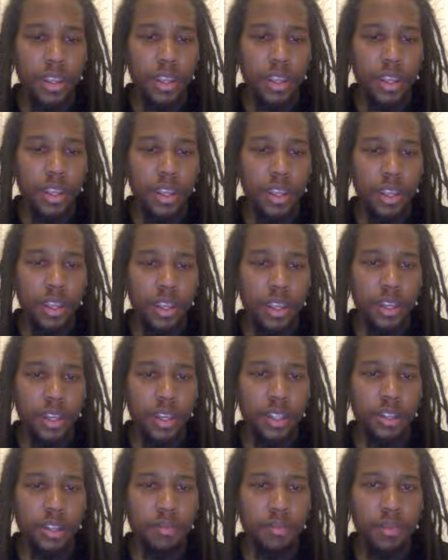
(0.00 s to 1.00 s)
And
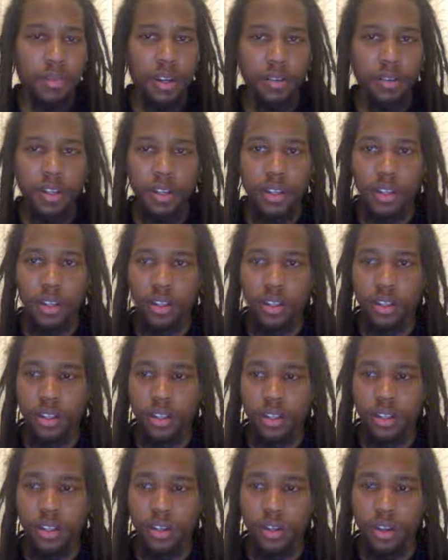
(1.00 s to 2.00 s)
that's about it.
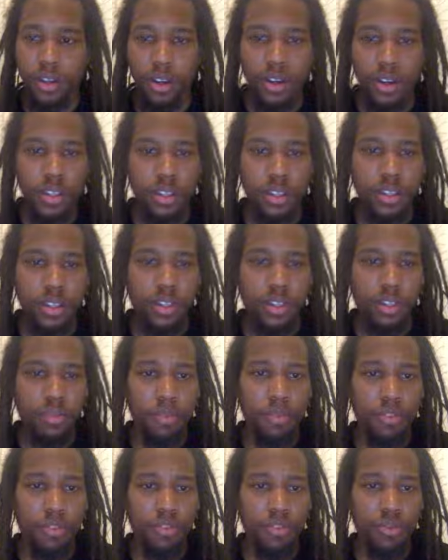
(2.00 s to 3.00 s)
So all of this is
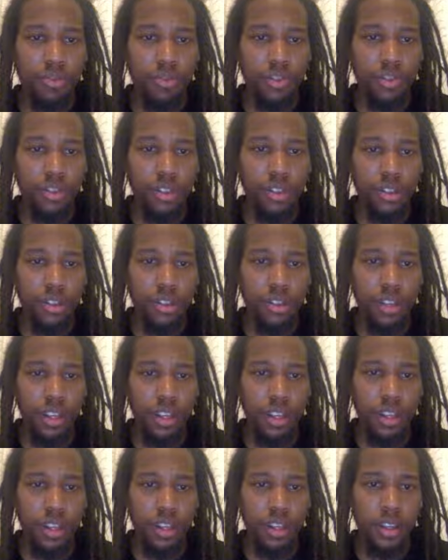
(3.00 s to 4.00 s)
open source,
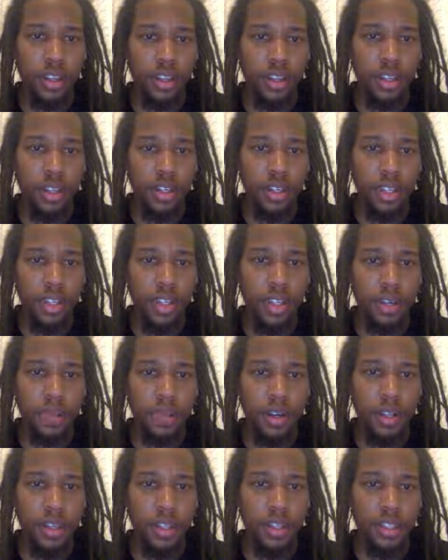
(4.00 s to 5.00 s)
and
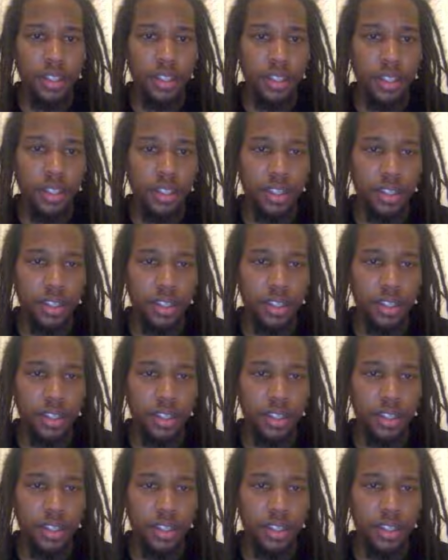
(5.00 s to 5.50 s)
anybody can take it,